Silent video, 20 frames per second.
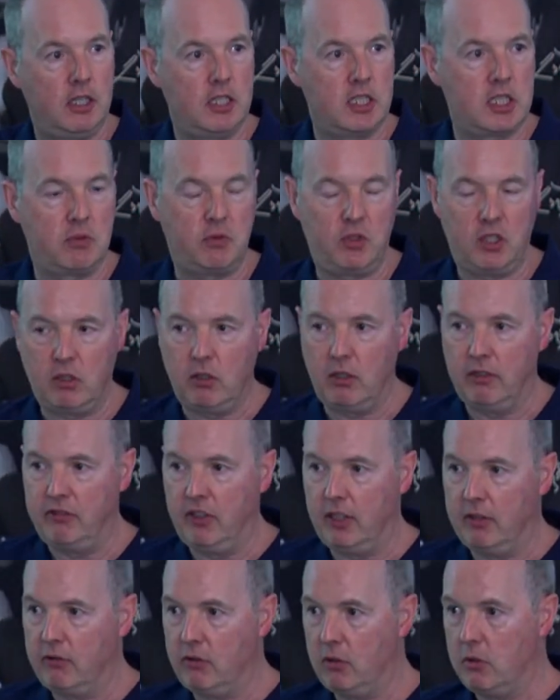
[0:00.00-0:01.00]
sphere of
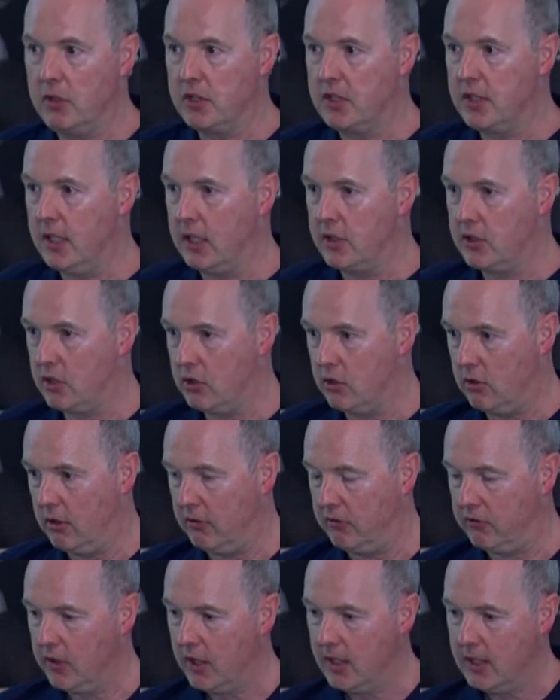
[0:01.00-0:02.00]
influence, that sort
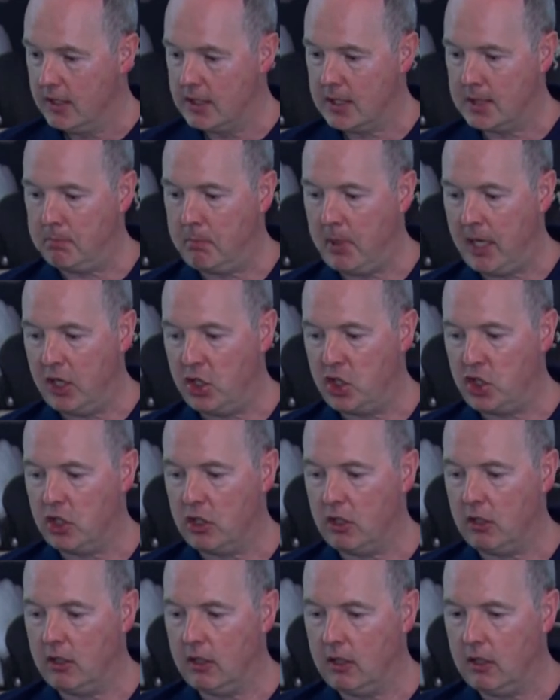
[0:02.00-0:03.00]
of
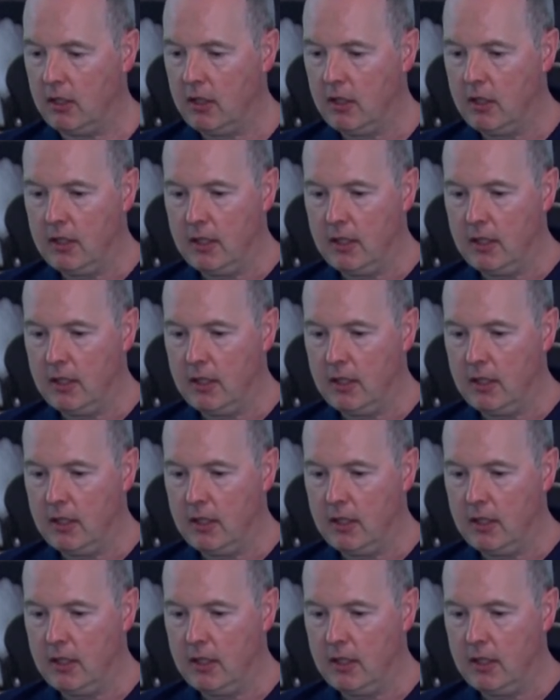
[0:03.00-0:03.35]
spatial